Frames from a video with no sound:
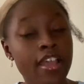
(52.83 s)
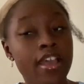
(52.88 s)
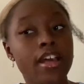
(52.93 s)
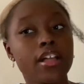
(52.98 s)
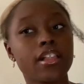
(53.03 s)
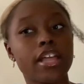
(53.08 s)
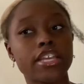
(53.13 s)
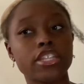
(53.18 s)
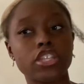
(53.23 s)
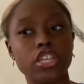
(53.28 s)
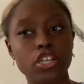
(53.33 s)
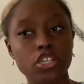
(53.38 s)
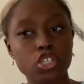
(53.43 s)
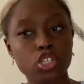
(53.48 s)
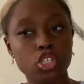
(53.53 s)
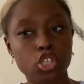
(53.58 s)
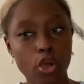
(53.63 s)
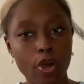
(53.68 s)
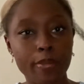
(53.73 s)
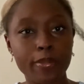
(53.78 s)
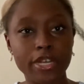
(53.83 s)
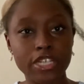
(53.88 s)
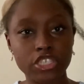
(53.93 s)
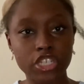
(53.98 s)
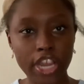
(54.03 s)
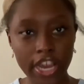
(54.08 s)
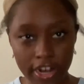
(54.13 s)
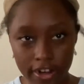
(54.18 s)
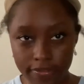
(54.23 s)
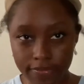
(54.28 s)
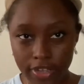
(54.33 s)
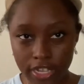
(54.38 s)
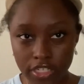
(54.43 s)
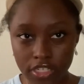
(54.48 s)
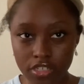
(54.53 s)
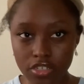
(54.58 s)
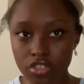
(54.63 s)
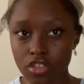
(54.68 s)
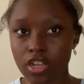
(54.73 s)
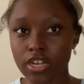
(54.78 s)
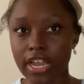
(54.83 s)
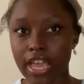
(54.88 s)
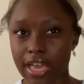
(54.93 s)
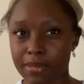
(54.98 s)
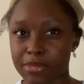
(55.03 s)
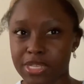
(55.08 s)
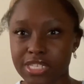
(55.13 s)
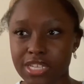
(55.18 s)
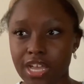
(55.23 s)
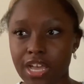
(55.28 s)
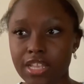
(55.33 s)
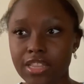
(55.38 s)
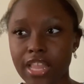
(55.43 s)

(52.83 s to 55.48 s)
Like there's so much hair vendors on Amazon